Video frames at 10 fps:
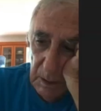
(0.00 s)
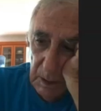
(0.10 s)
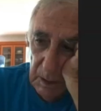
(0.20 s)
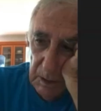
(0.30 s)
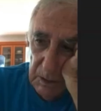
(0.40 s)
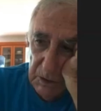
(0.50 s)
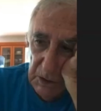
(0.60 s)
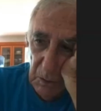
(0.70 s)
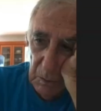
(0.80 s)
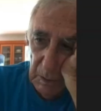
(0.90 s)
uh,
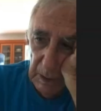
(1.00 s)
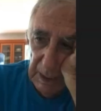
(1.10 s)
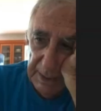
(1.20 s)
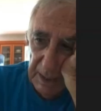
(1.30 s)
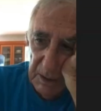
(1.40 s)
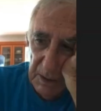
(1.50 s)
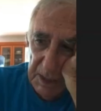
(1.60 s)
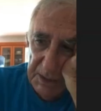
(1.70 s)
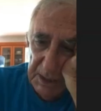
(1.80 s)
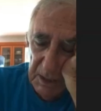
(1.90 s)
so I got an
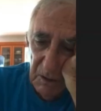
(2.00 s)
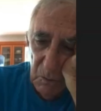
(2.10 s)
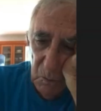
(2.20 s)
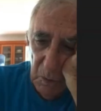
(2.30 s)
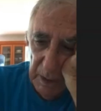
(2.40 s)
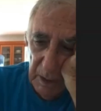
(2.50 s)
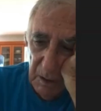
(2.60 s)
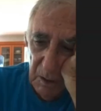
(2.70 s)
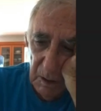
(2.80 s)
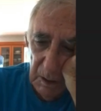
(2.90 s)
idea
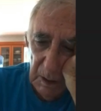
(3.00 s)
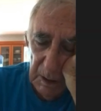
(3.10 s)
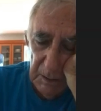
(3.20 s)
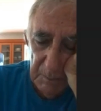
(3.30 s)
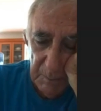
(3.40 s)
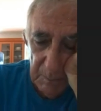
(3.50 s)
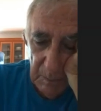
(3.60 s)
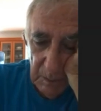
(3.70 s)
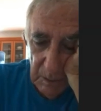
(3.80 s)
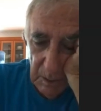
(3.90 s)
where um,
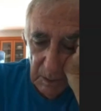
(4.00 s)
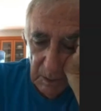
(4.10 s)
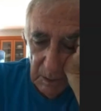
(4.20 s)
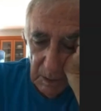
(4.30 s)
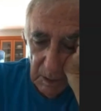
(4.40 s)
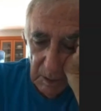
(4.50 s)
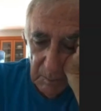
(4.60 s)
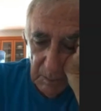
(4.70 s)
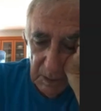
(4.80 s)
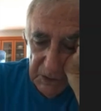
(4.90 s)

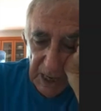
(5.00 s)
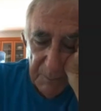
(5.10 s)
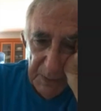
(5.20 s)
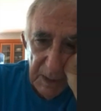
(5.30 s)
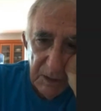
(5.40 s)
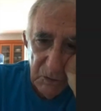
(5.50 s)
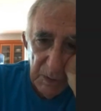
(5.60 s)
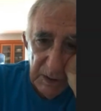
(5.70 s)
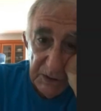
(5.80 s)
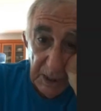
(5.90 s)
um, a Japanese
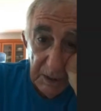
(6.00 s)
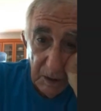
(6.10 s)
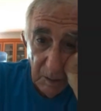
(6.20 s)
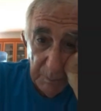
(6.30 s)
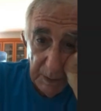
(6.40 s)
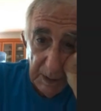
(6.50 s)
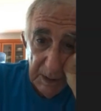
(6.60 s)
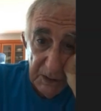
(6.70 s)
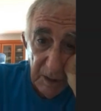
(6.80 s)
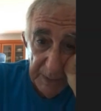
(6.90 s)
real estate company
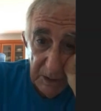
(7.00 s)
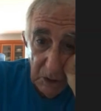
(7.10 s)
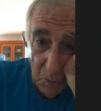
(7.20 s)
has come into